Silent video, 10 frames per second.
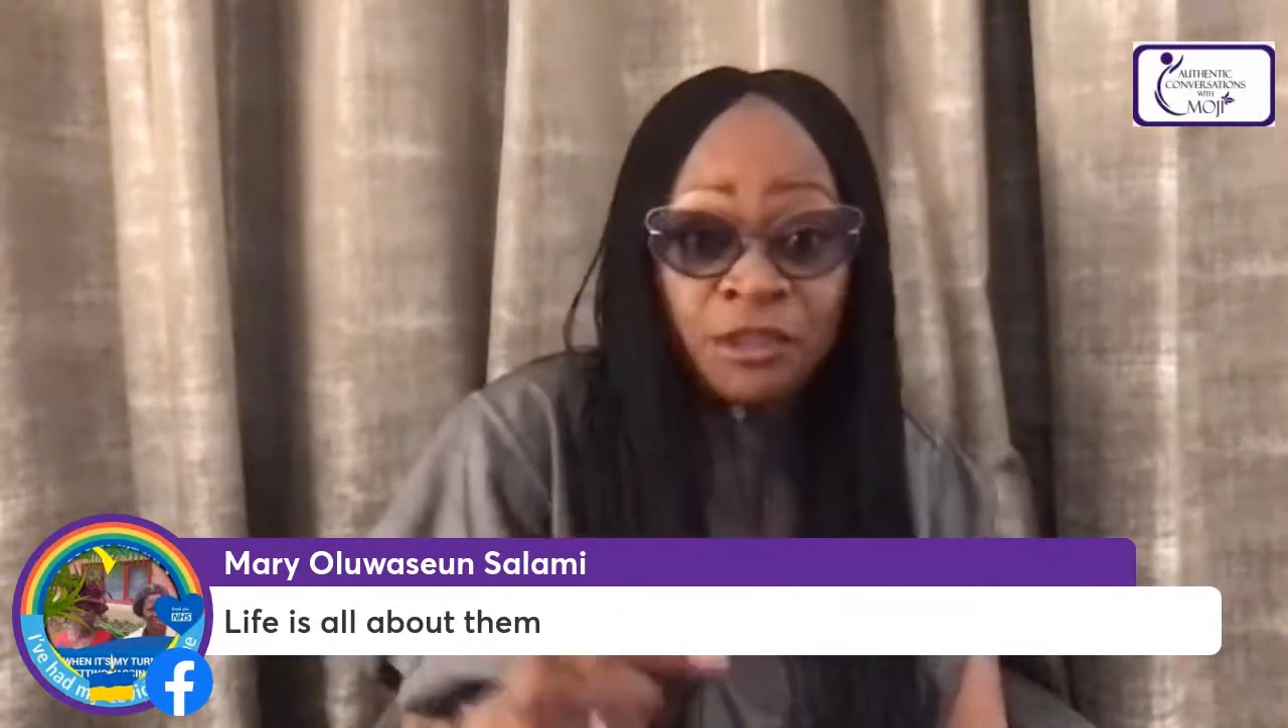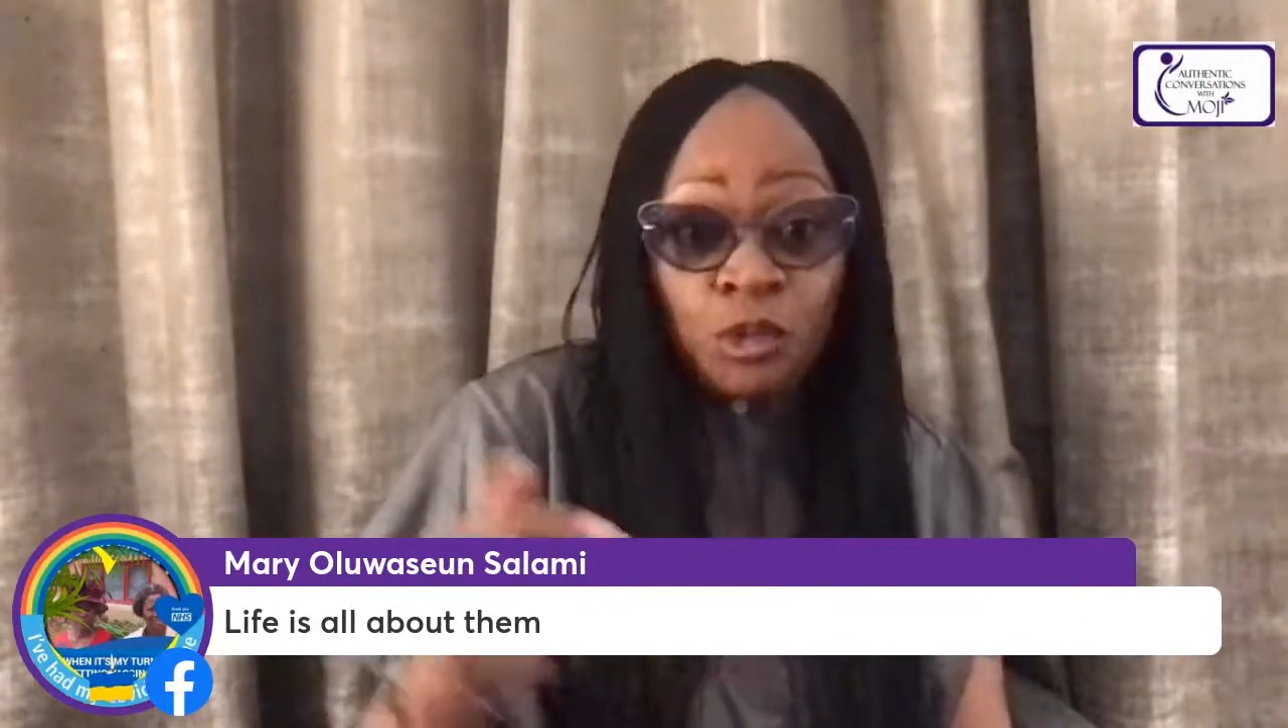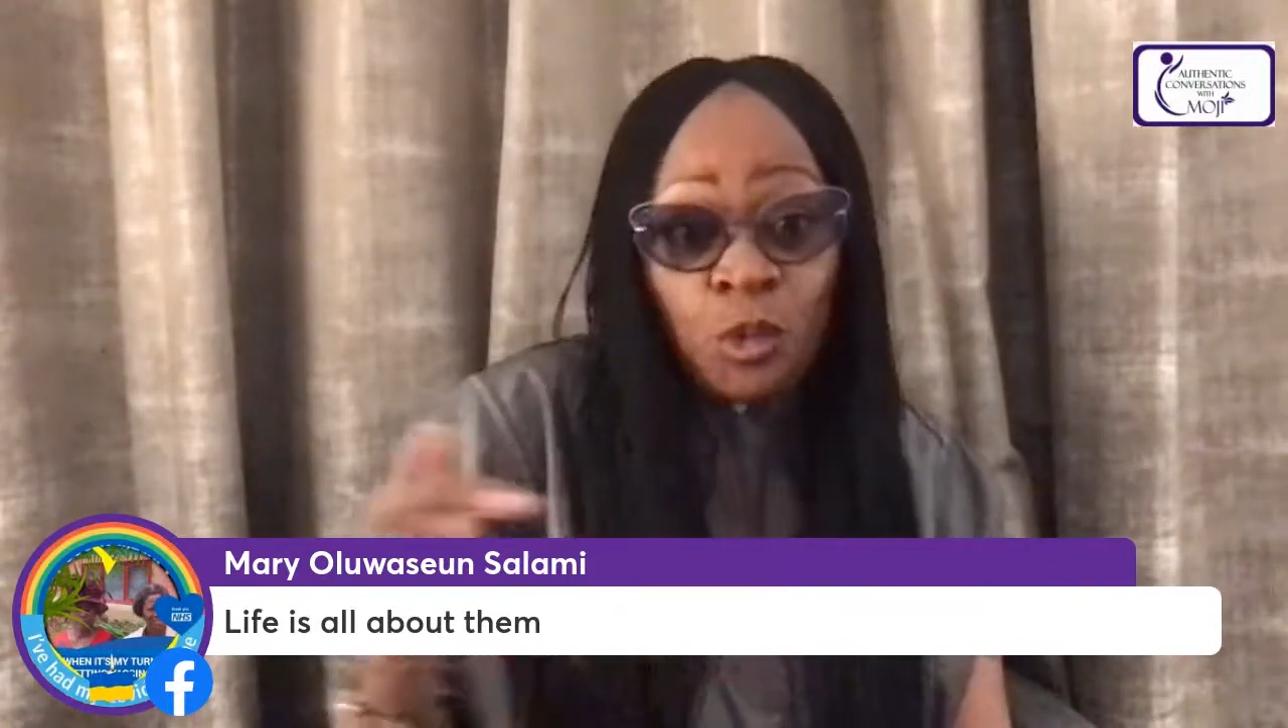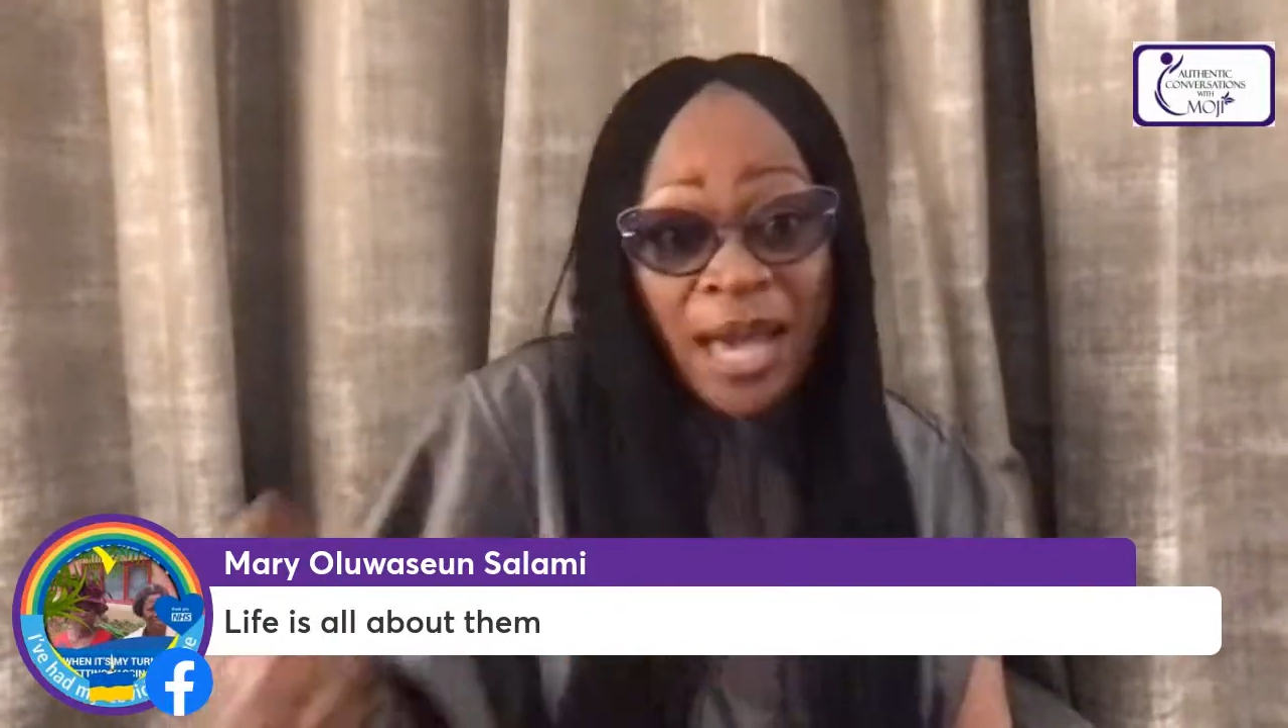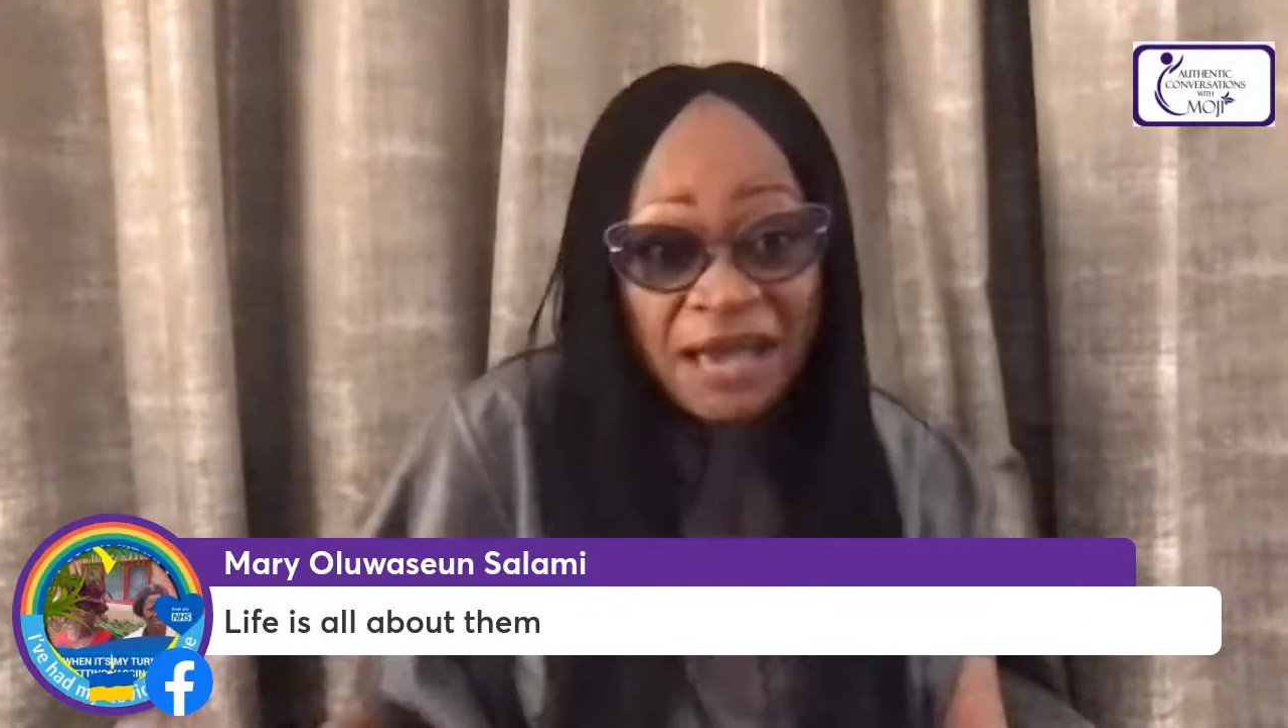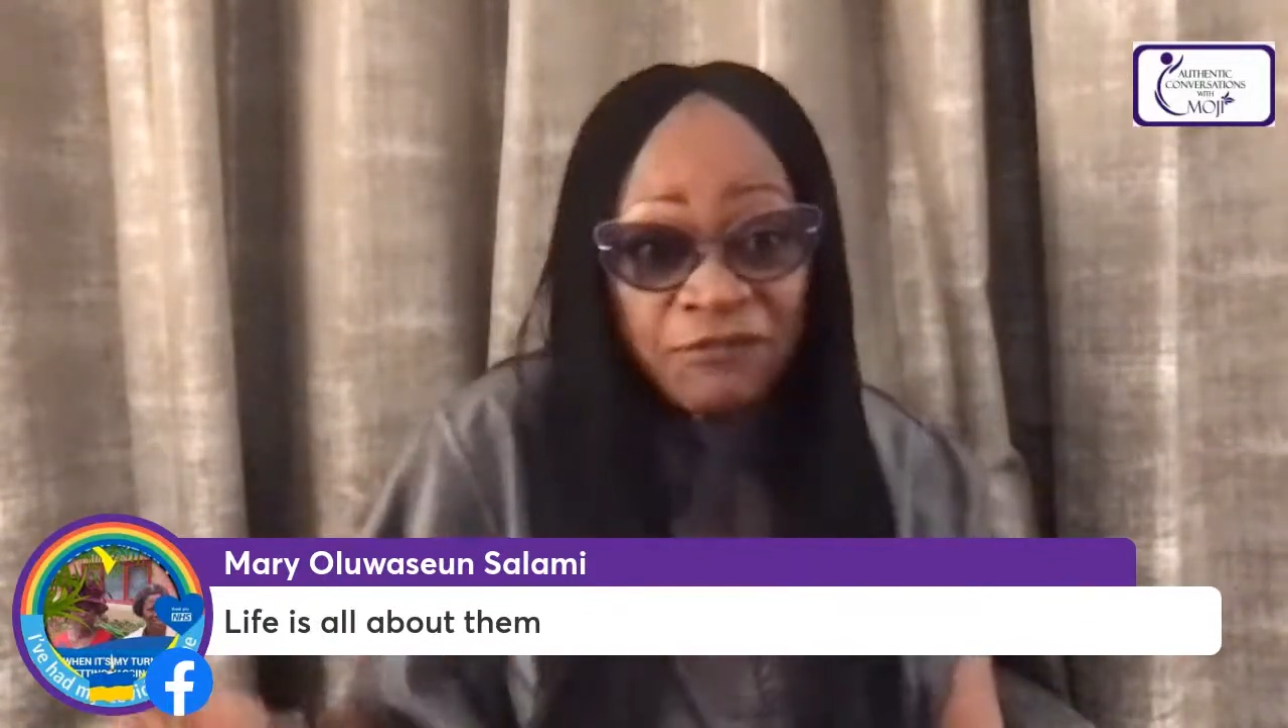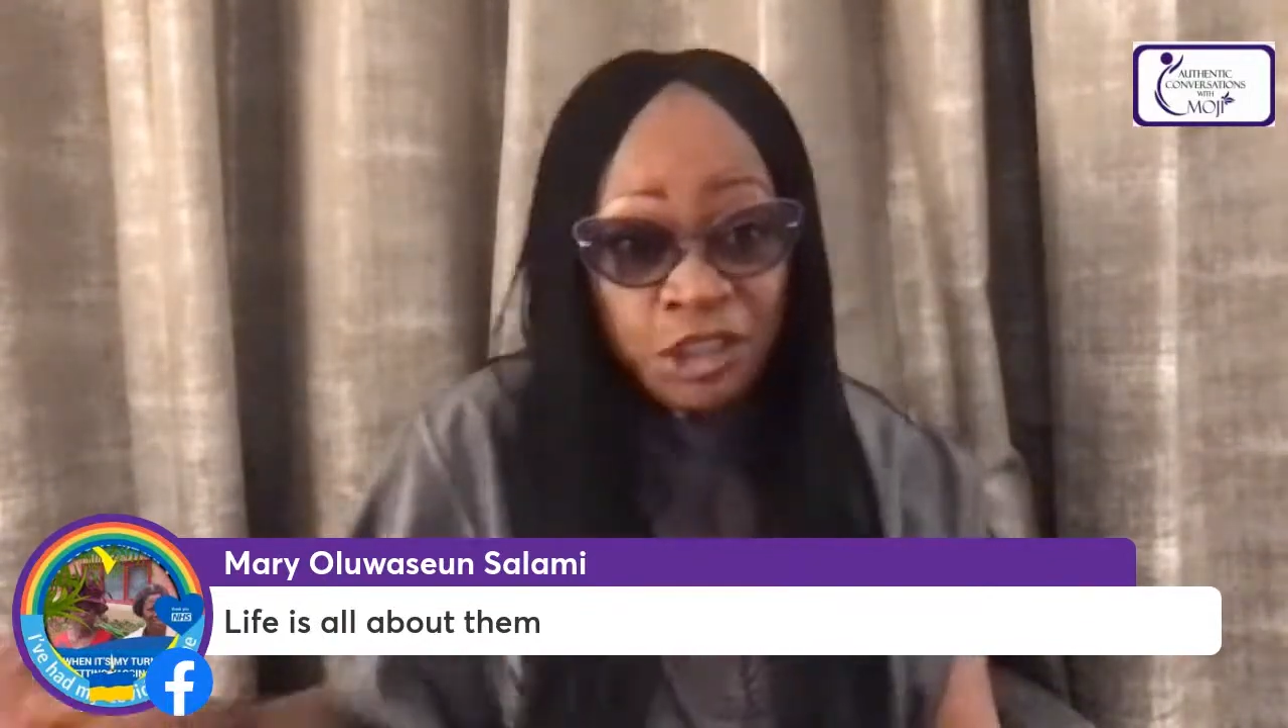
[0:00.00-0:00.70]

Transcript: to have